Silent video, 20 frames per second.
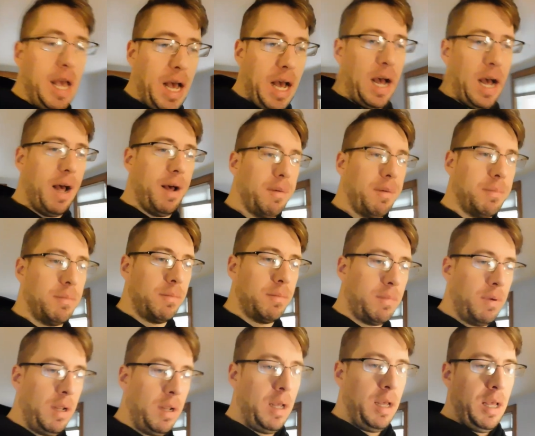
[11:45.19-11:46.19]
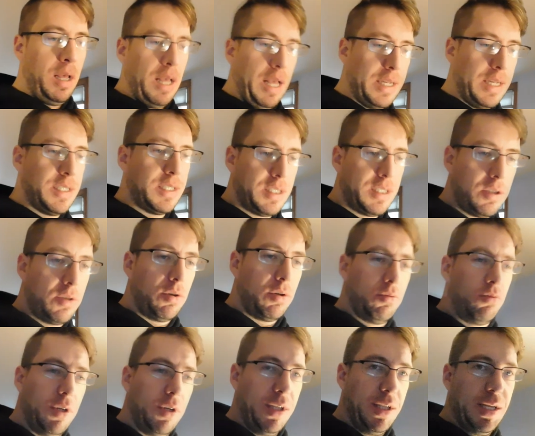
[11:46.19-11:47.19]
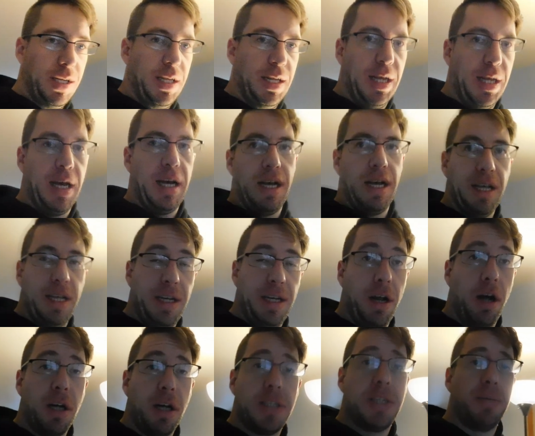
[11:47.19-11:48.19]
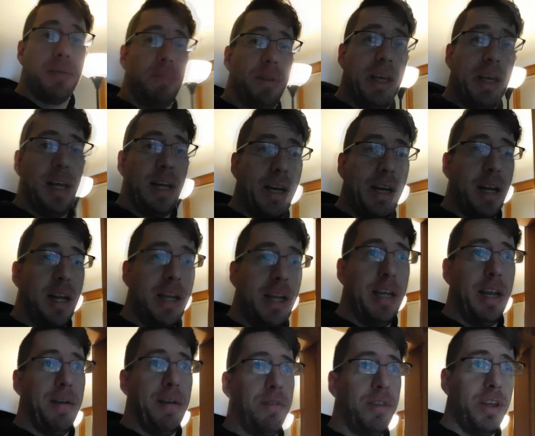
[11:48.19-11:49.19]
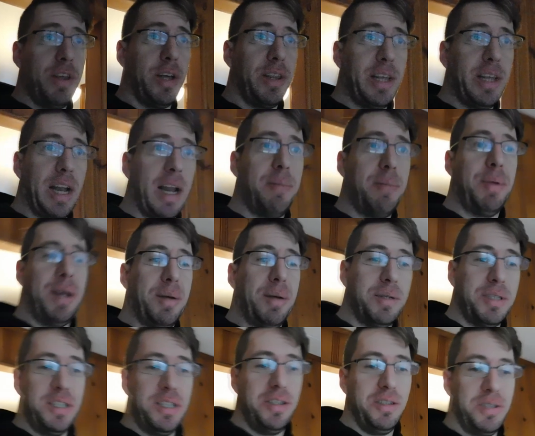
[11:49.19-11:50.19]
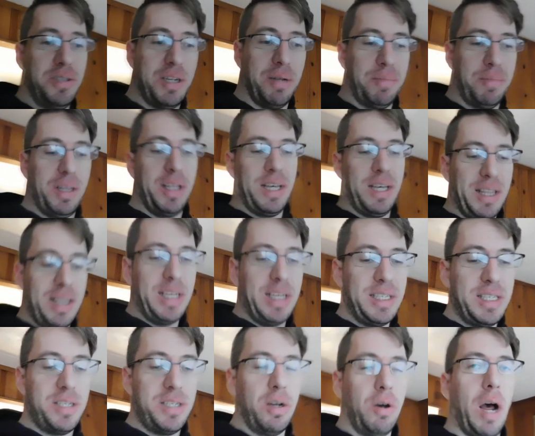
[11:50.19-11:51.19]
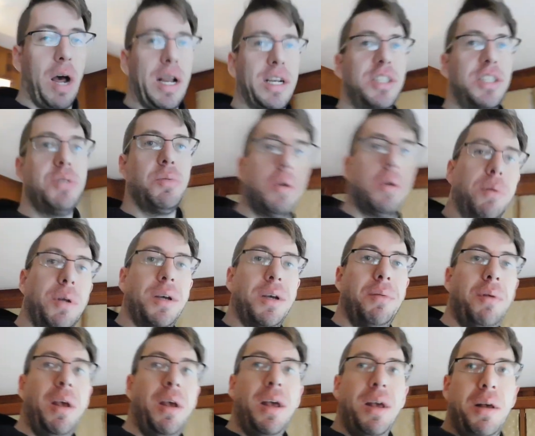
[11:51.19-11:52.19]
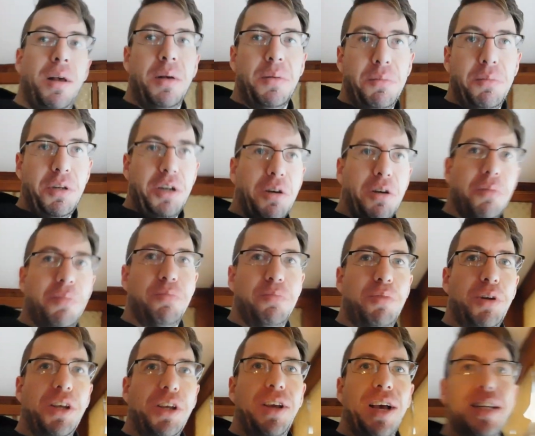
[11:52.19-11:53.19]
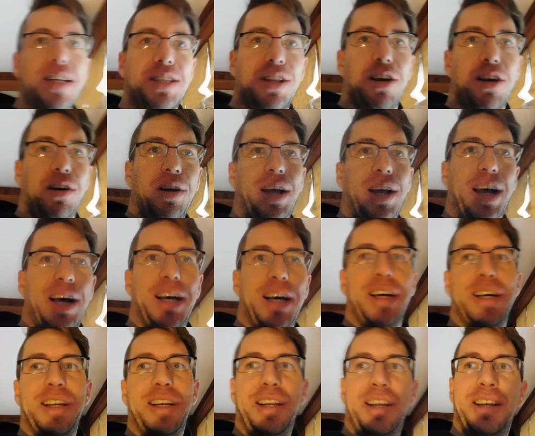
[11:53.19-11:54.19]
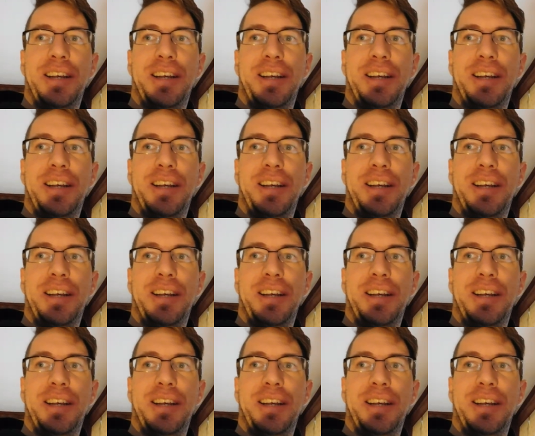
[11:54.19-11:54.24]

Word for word: Um, it's really uh, an awesome thing. Never thought that I'd be able to do something like this. So I just wanna, you know, bring you guys along uh,